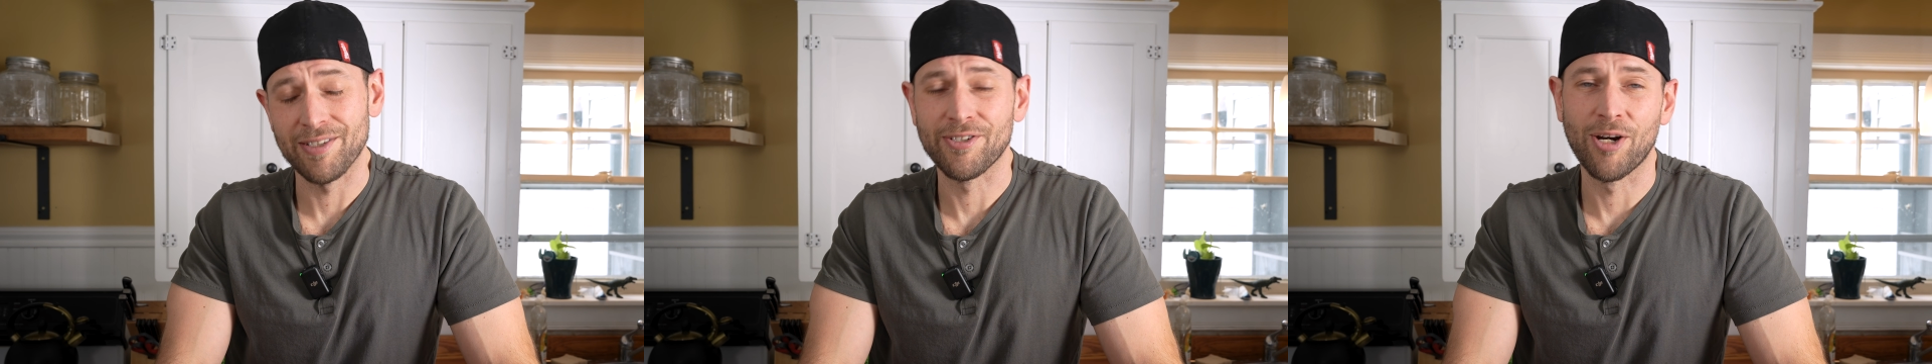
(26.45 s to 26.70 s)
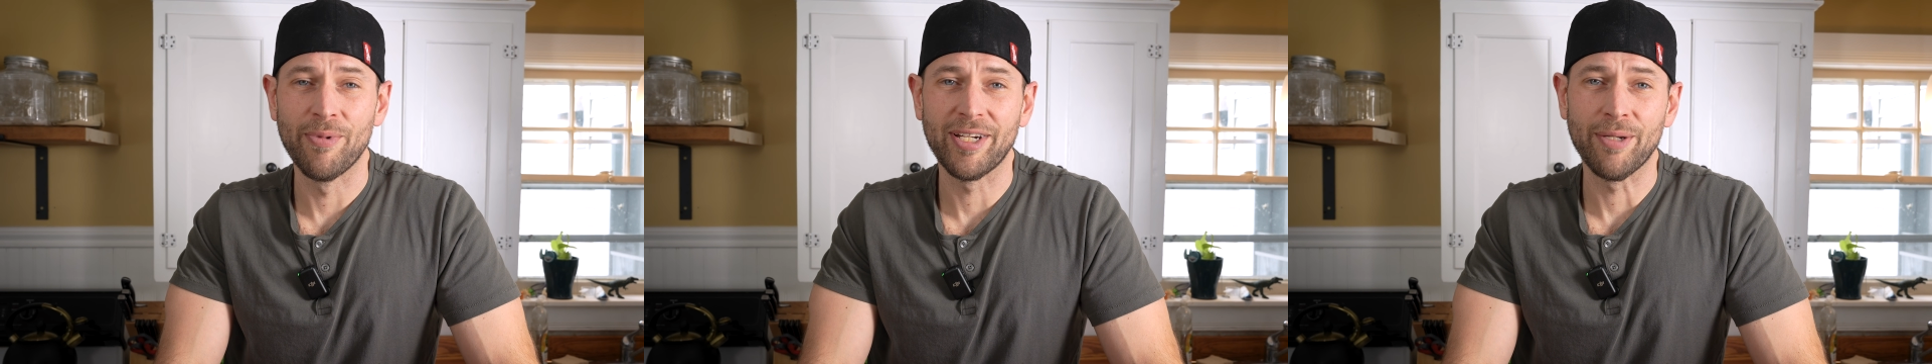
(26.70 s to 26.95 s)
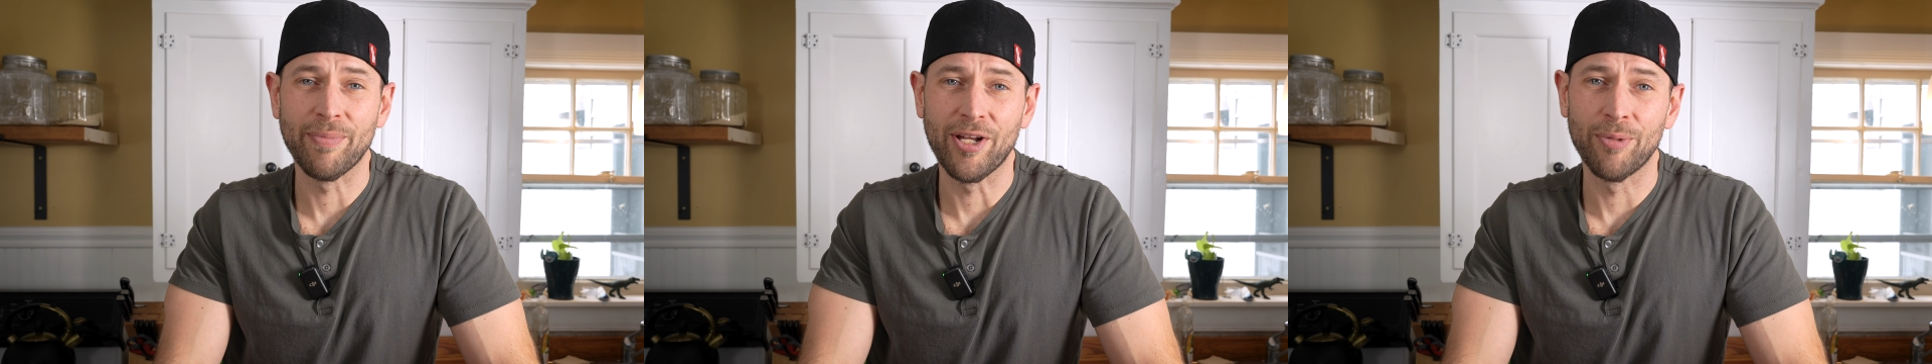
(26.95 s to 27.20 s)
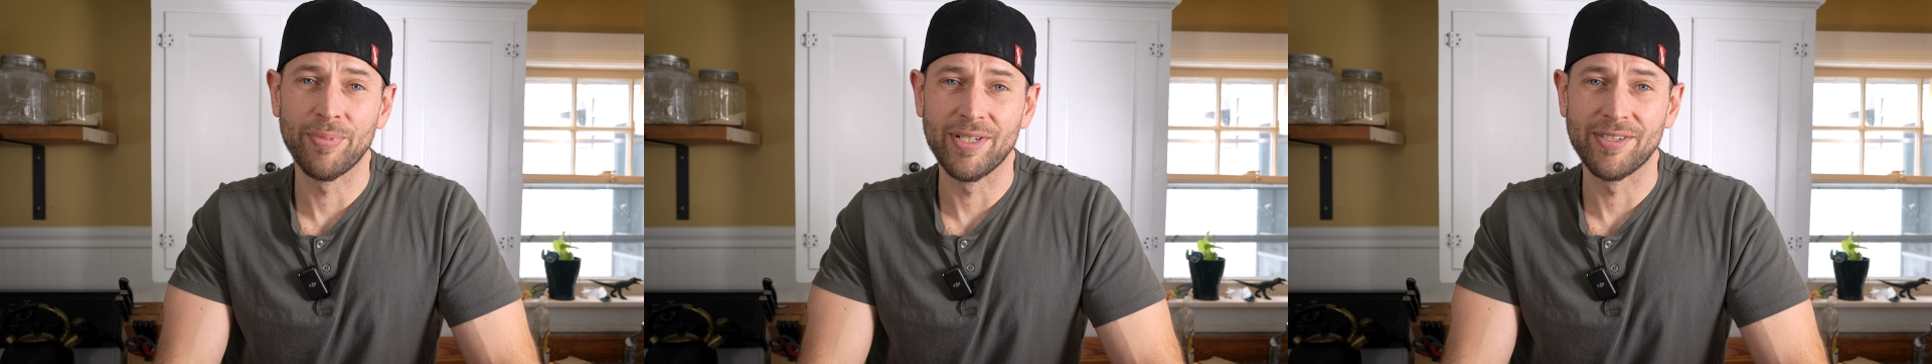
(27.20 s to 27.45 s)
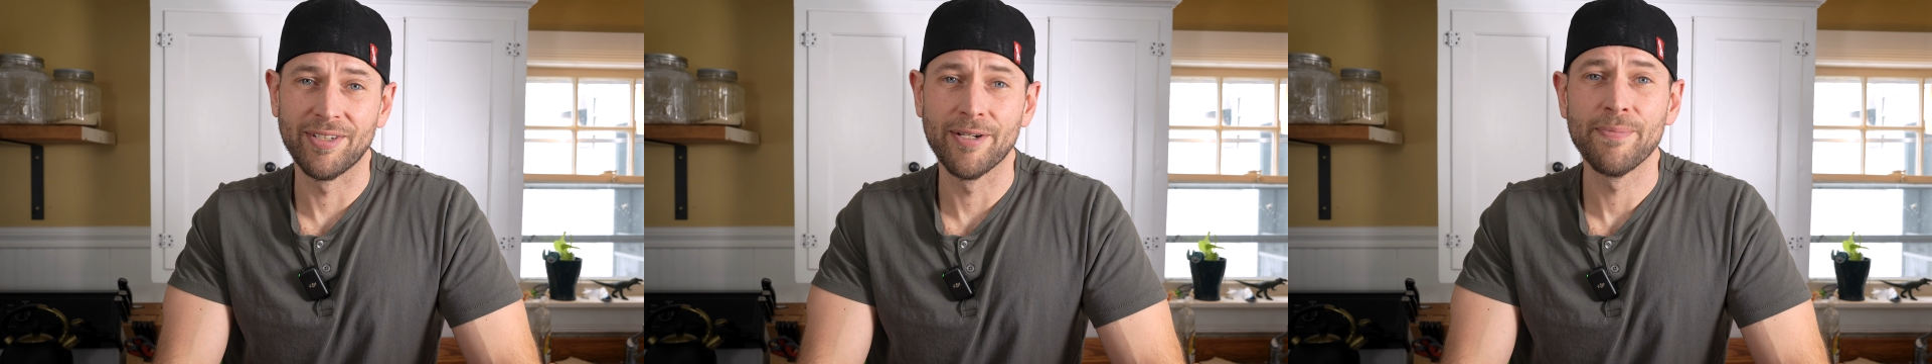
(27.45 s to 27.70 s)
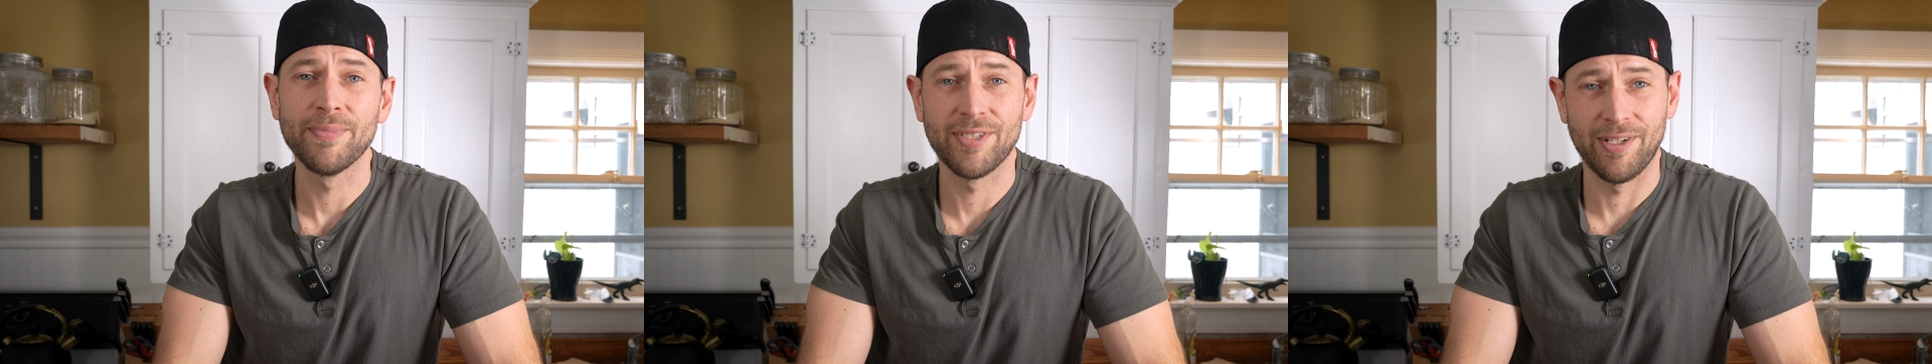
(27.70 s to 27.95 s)
and start making better pizza
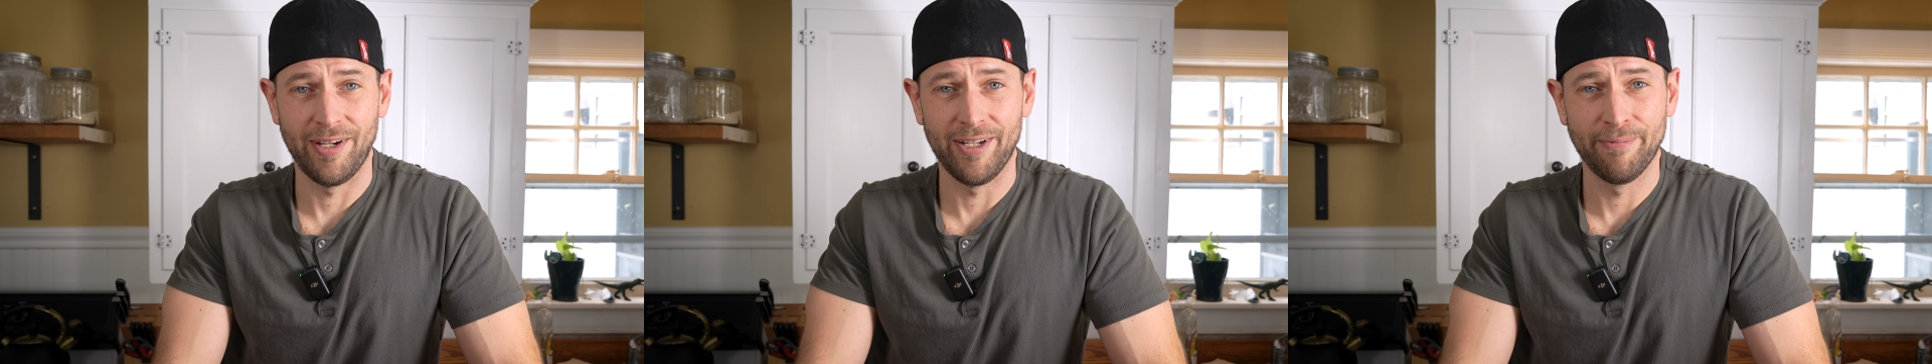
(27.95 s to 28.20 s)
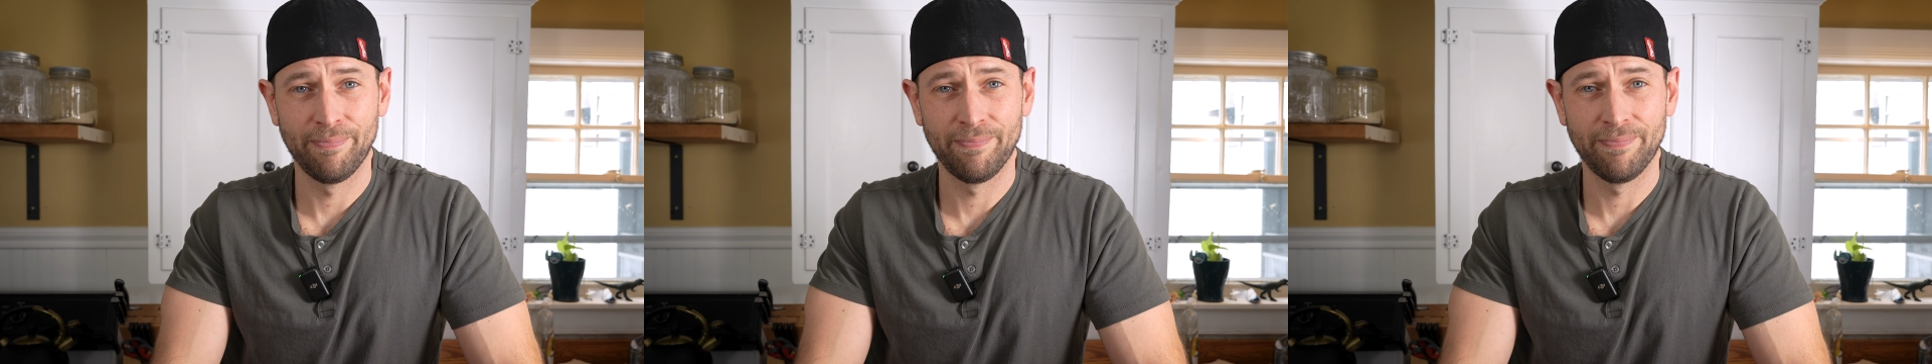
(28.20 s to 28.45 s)
today.